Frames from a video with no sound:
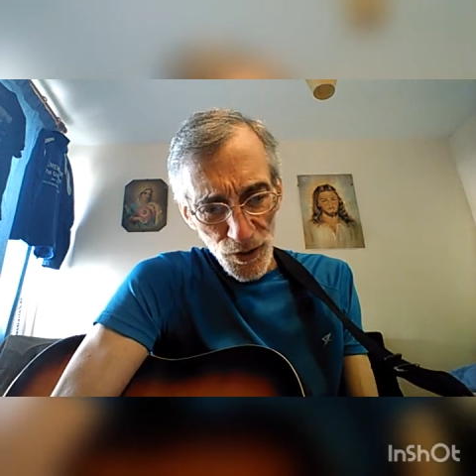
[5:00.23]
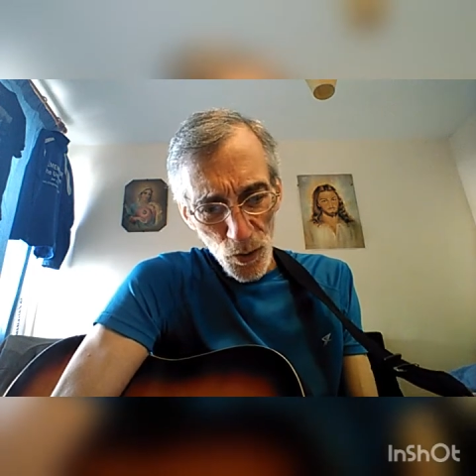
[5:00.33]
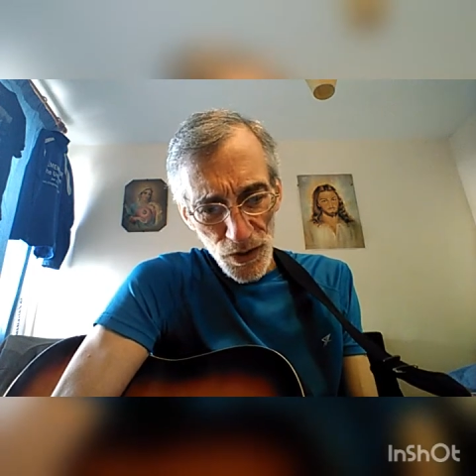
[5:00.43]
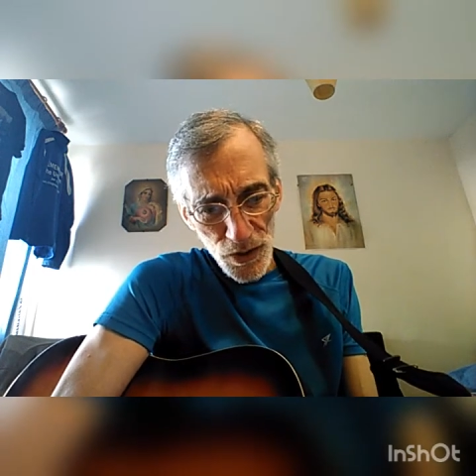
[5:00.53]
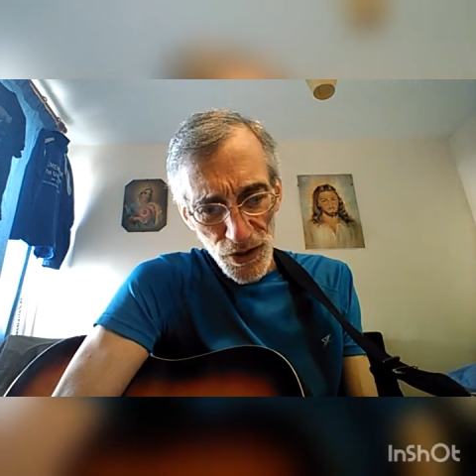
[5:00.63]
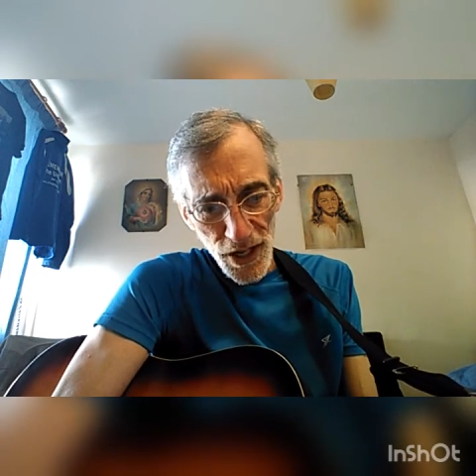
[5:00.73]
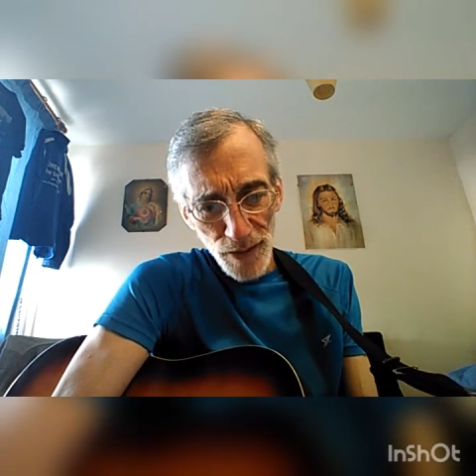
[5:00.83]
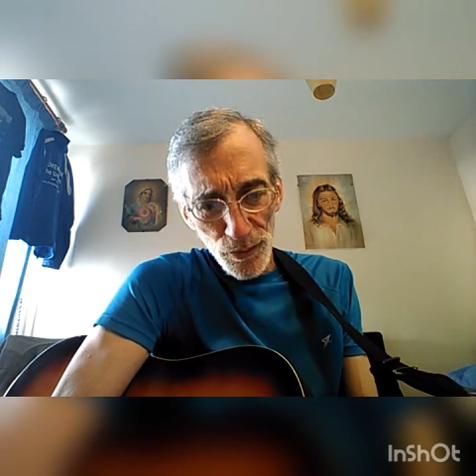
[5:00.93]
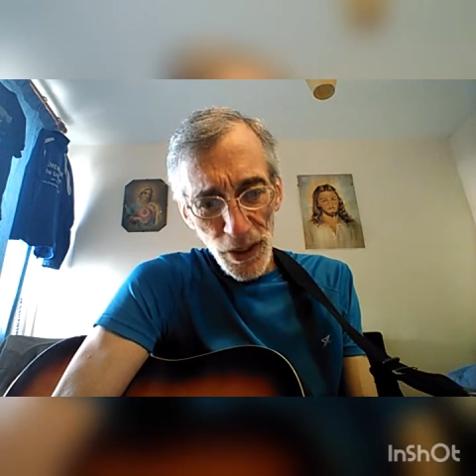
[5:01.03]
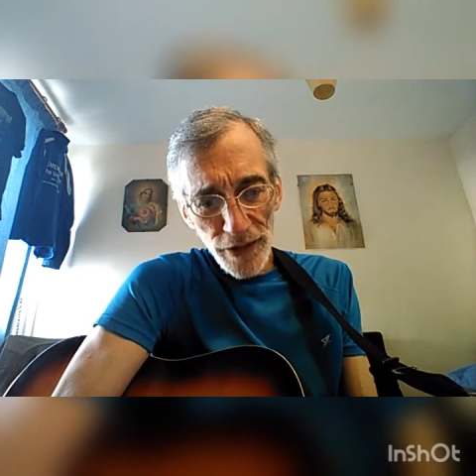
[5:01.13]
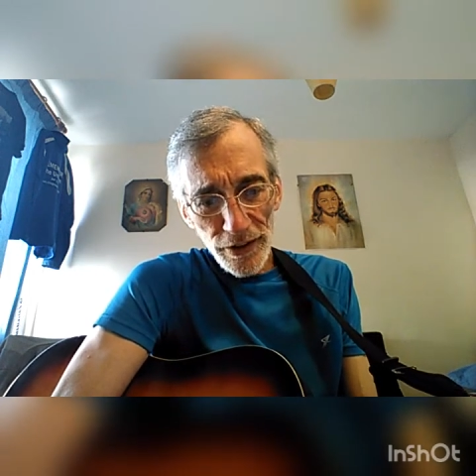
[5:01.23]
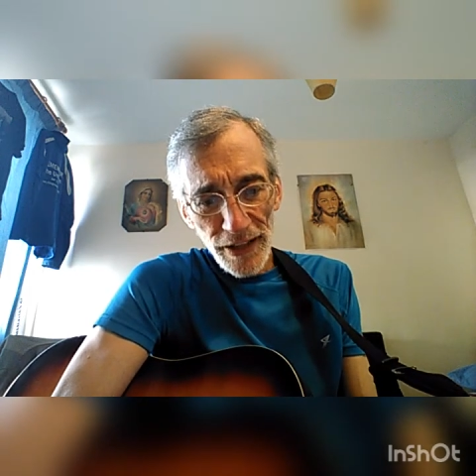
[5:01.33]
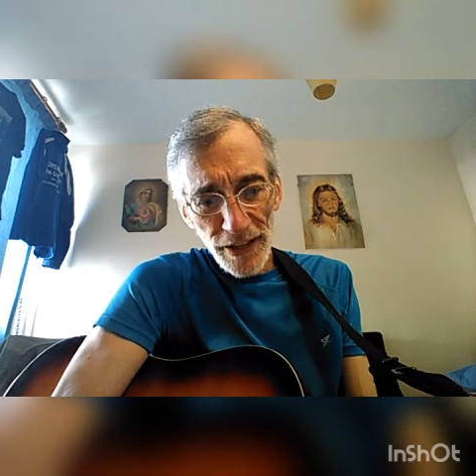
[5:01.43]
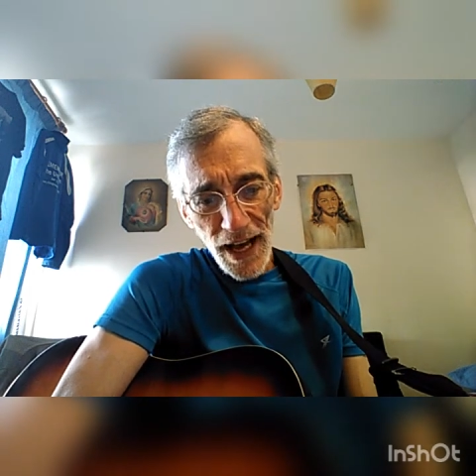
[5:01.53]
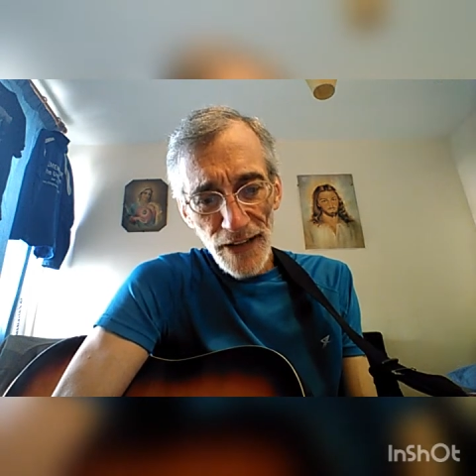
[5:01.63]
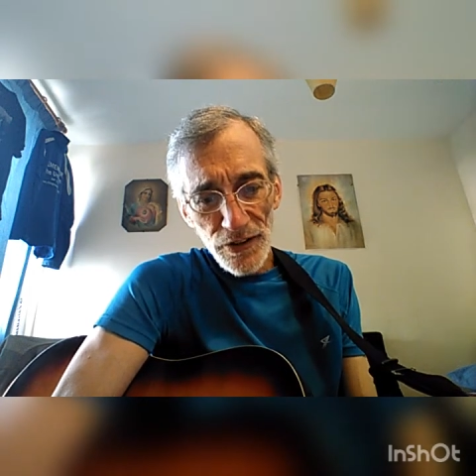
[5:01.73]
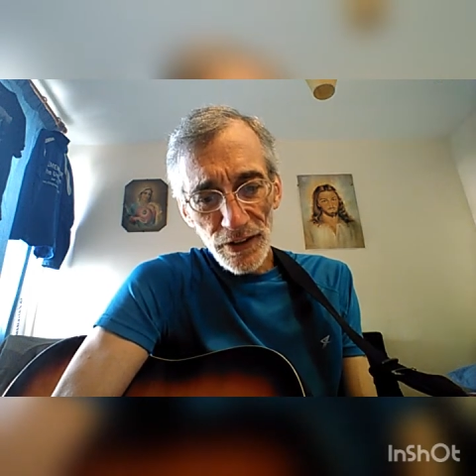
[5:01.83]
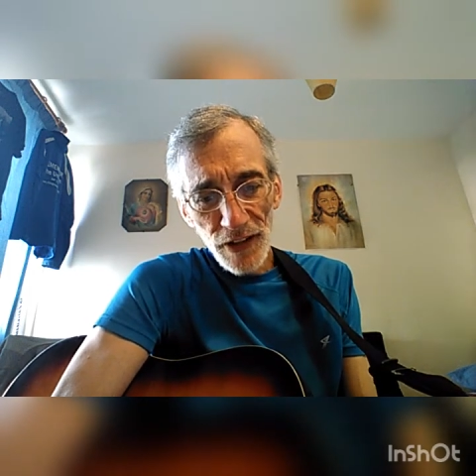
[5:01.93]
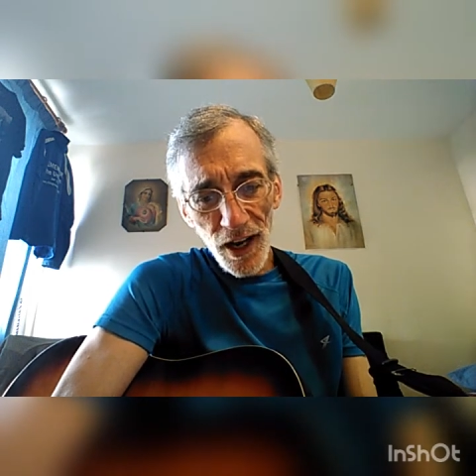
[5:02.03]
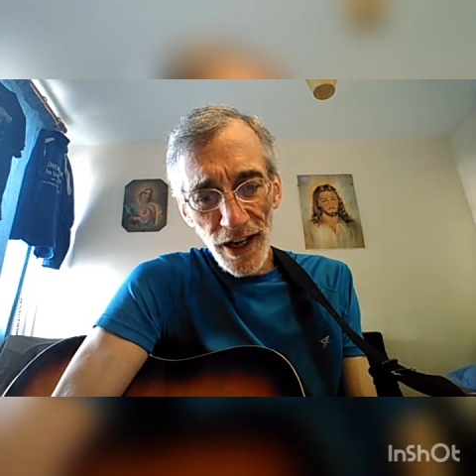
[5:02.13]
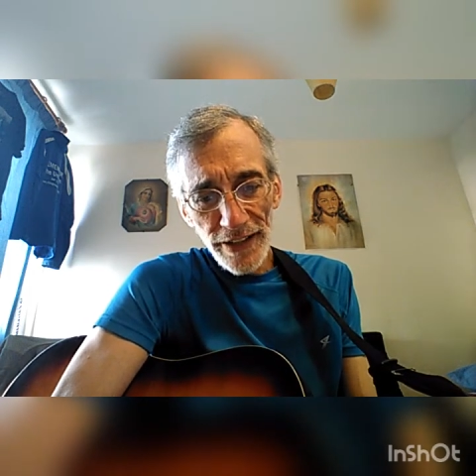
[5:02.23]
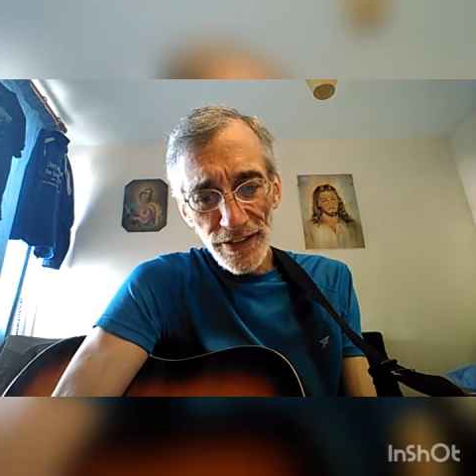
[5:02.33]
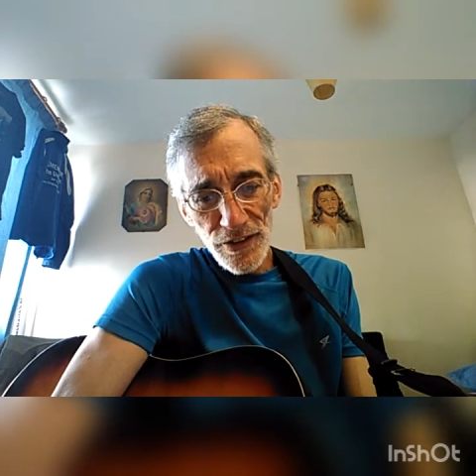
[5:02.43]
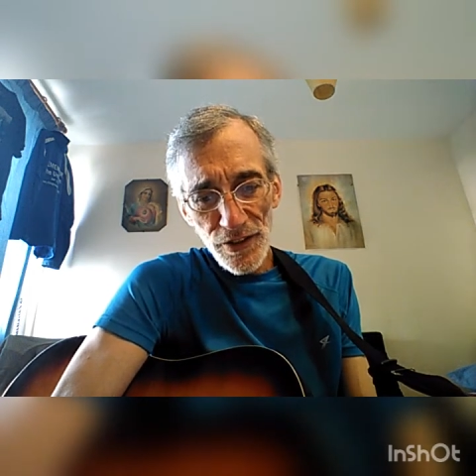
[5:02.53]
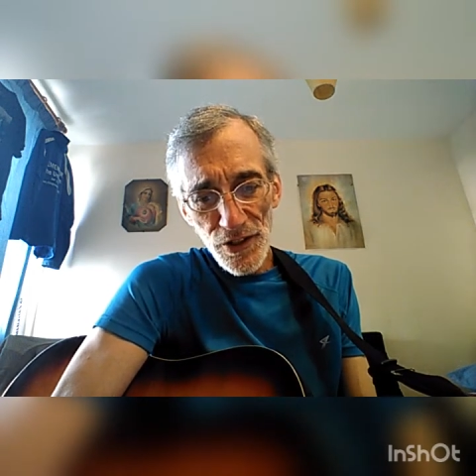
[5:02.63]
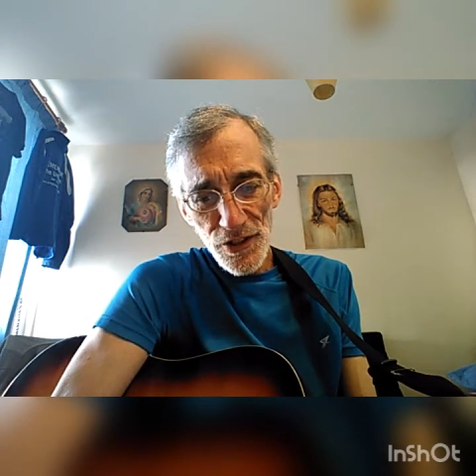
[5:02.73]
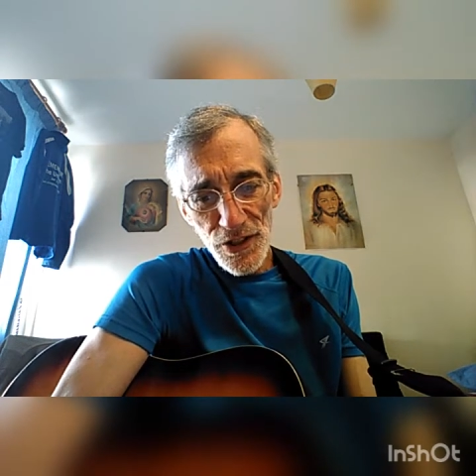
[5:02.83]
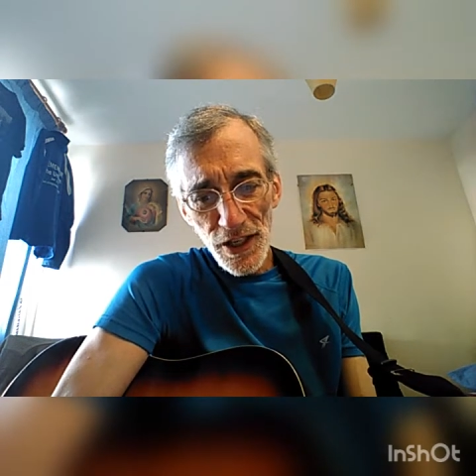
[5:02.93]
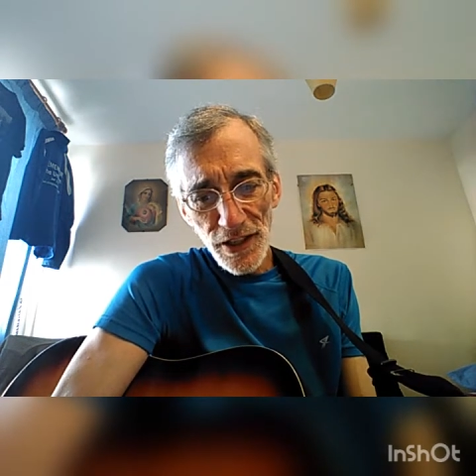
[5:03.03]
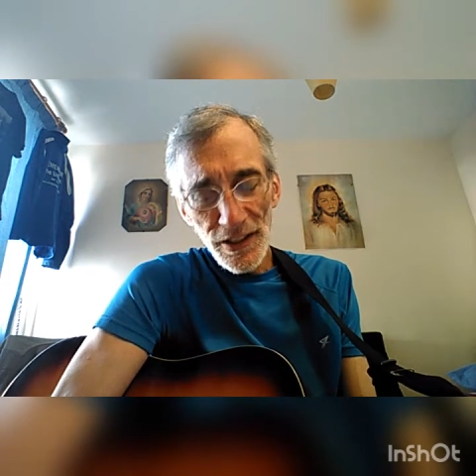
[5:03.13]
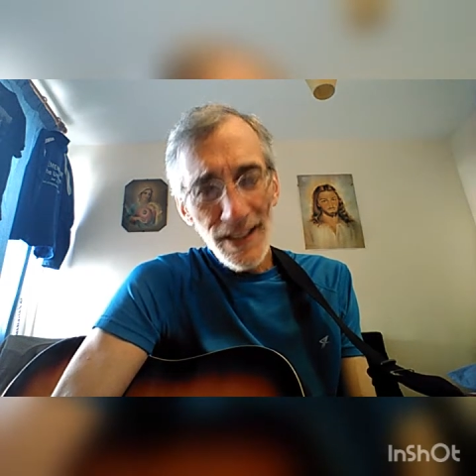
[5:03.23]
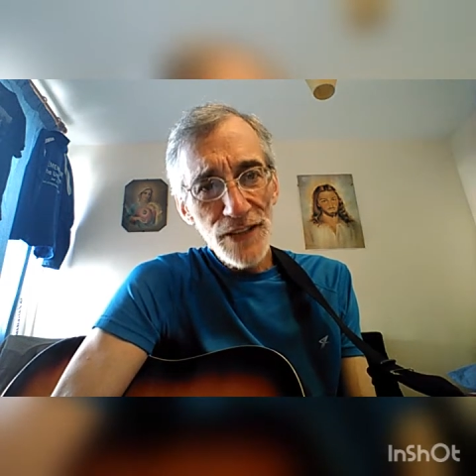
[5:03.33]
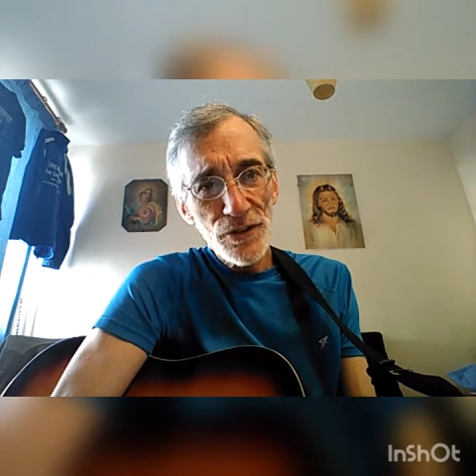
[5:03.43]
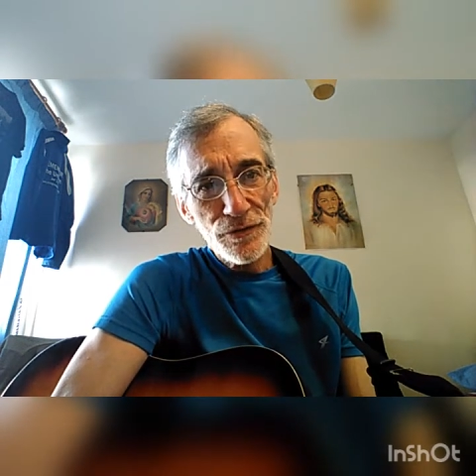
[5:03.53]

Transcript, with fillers: When St. Peter cast a line into the sea to catch a